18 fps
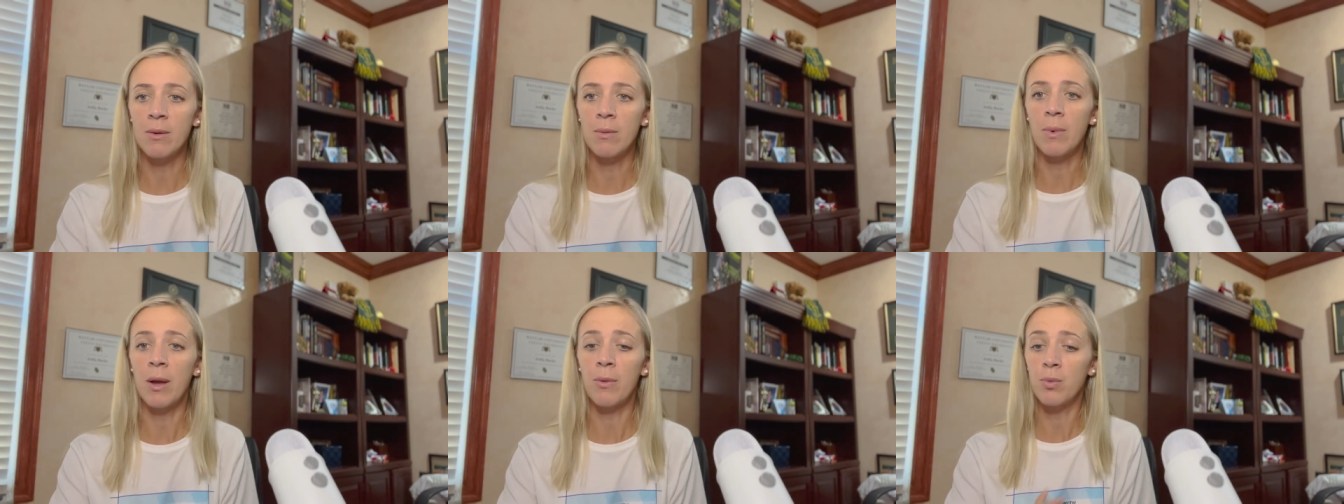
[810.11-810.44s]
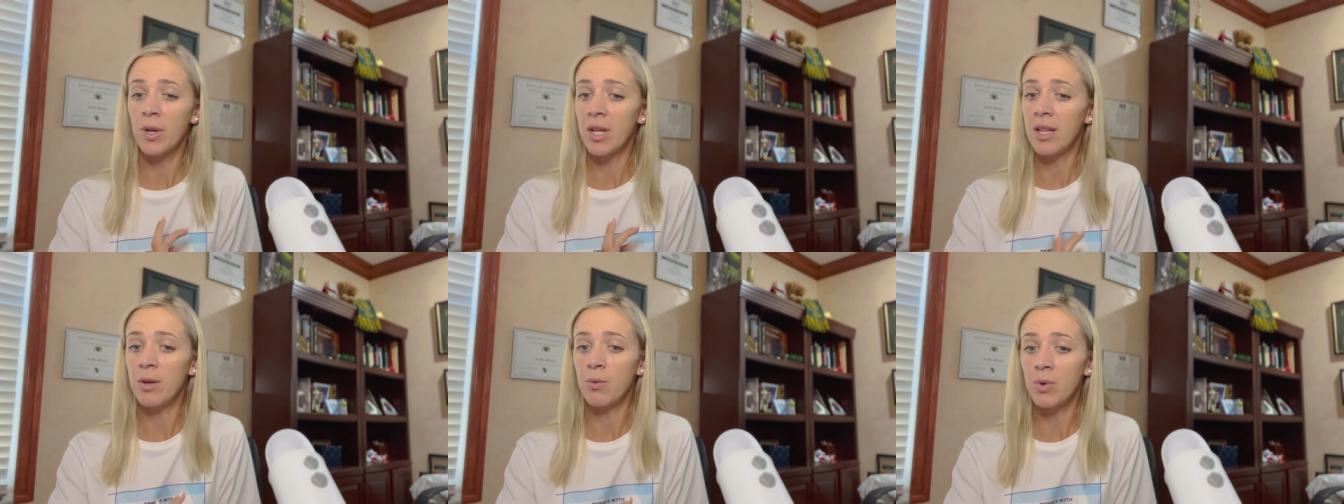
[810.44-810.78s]
and I, I,
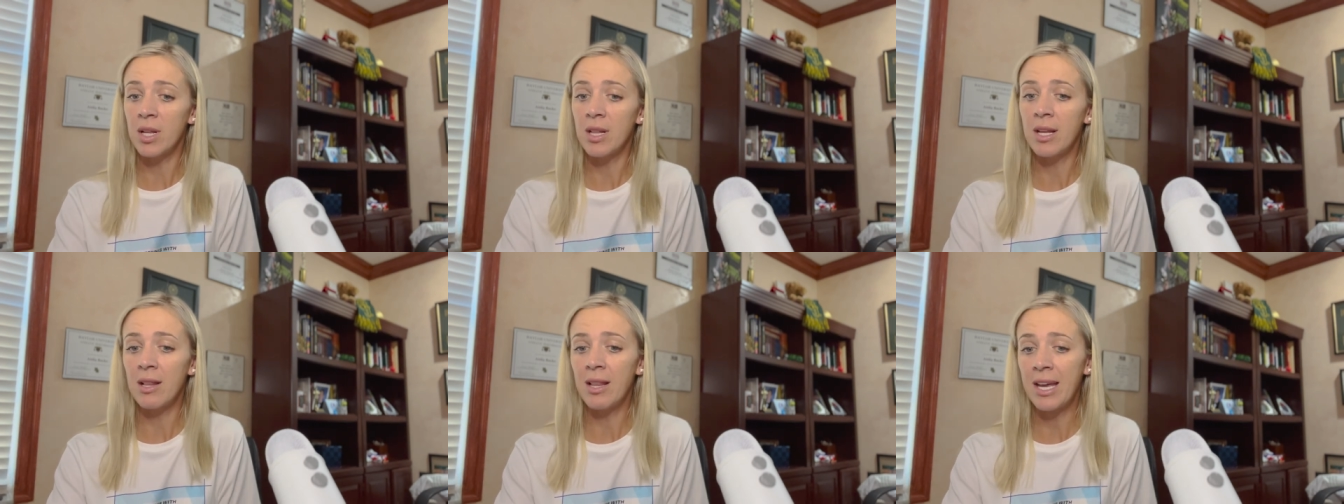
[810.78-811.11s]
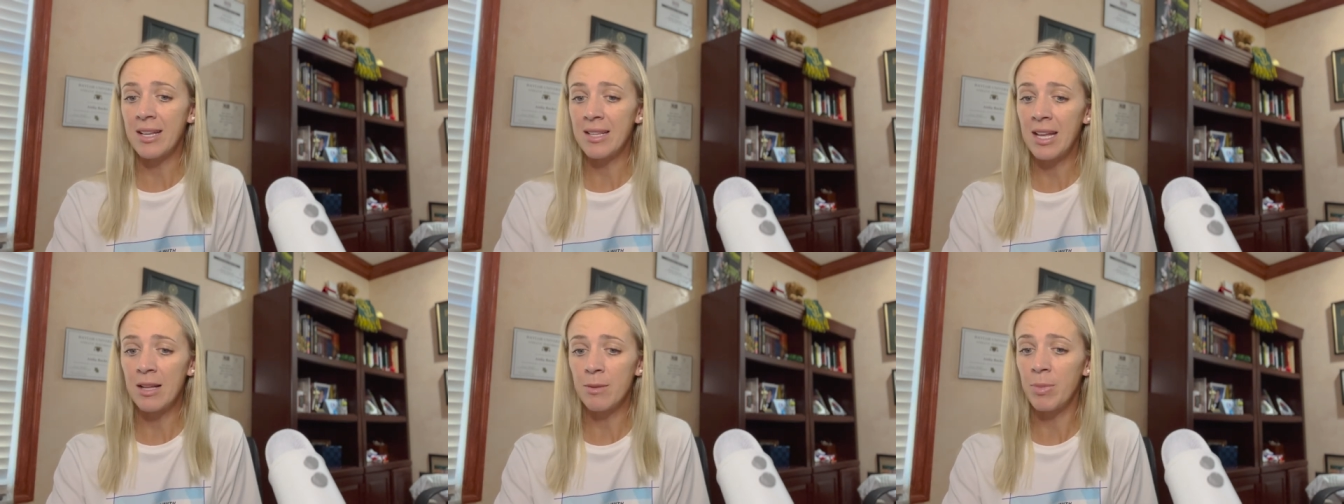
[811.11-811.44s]
really really
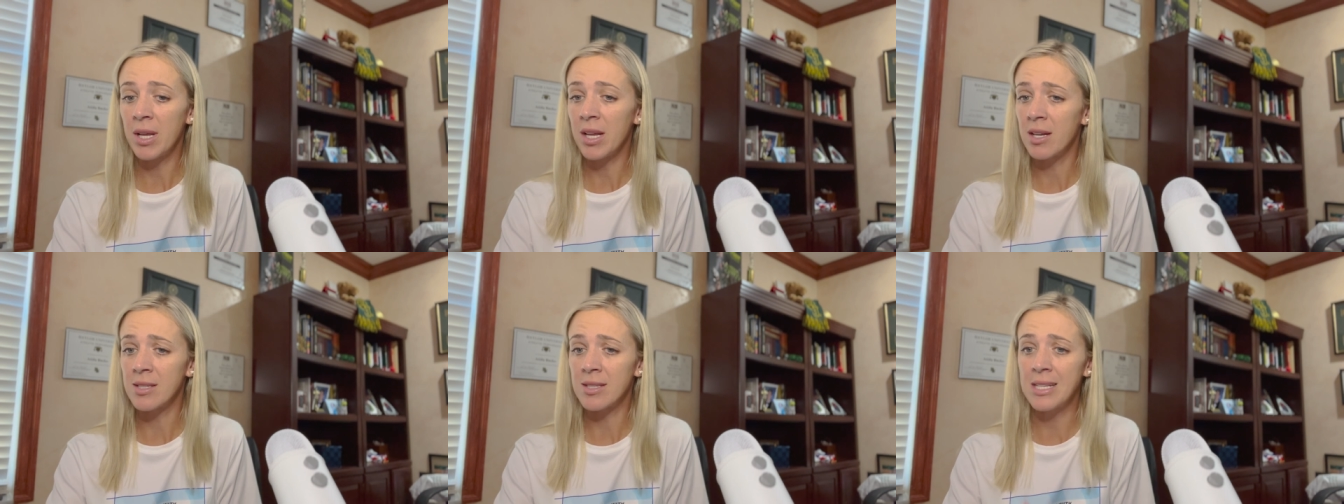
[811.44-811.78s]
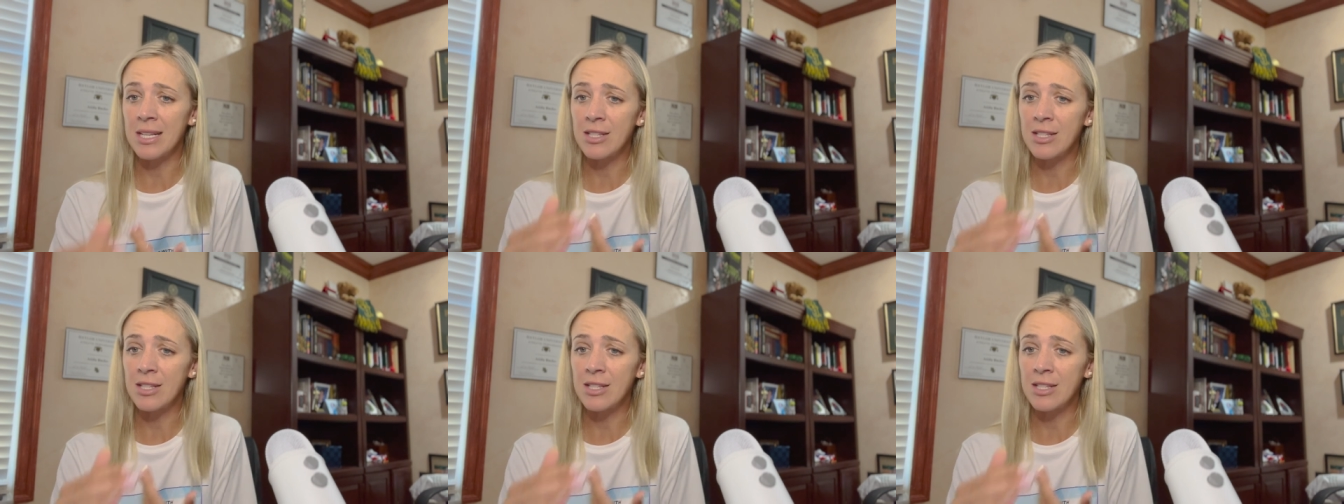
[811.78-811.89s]
like that because